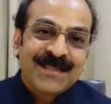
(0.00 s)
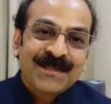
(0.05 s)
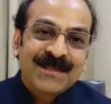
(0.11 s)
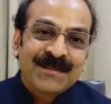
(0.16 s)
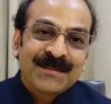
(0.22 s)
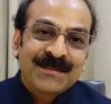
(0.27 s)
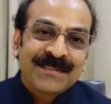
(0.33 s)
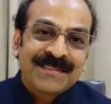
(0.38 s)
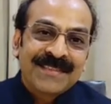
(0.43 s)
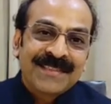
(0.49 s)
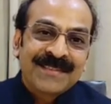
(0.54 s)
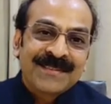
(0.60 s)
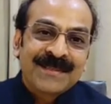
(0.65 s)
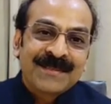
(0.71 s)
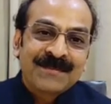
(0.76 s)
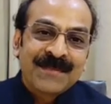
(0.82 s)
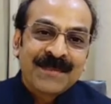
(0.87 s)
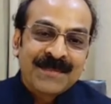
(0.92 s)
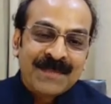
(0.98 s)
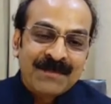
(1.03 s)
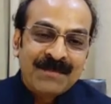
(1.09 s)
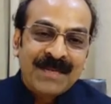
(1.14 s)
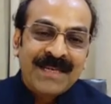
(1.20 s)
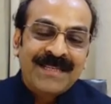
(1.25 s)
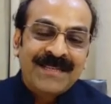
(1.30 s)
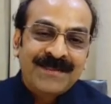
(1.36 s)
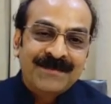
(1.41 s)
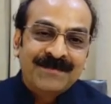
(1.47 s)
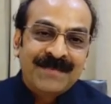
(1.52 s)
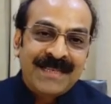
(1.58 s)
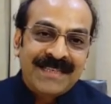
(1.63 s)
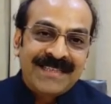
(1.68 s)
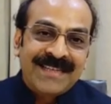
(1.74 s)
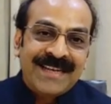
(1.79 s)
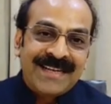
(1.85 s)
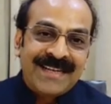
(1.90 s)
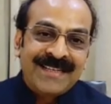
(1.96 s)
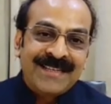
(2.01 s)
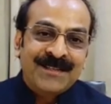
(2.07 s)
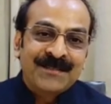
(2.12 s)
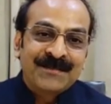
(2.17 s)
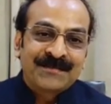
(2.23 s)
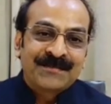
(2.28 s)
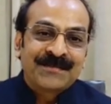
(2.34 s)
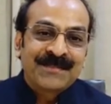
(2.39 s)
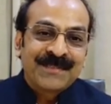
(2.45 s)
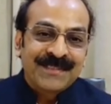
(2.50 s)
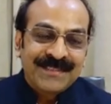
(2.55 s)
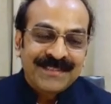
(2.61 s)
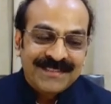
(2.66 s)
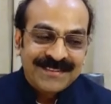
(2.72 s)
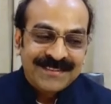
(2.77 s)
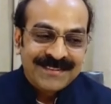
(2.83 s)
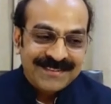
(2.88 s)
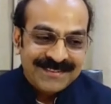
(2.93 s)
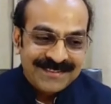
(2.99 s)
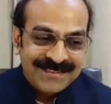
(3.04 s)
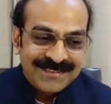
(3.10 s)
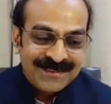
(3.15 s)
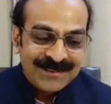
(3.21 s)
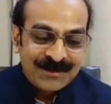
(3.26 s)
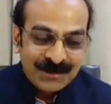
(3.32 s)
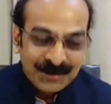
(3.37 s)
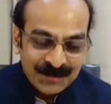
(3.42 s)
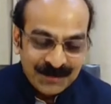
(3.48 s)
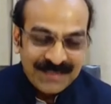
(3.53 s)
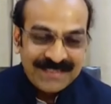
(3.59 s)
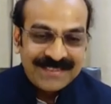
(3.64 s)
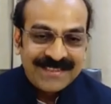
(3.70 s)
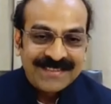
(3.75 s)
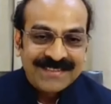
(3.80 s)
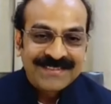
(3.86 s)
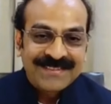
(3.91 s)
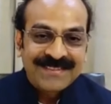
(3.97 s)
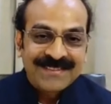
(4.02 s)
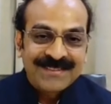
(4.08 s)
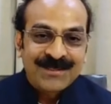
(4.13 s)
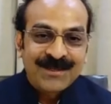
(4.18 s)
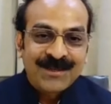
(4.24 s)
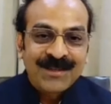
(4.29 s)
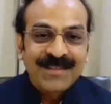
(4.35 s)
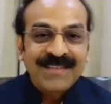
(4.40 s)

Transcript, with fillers: The, wow. the, the, big big daddy of uh, rubies, yeah. as it is called, is